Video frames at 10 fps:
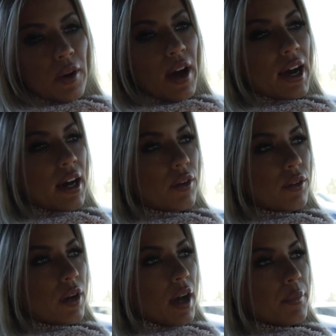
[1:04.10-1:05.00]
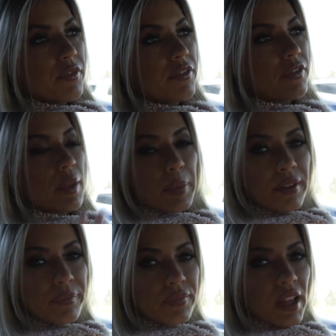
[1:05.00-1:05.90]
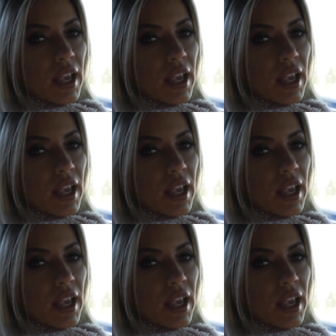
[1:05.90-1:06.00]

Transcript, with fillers: about how um, flipping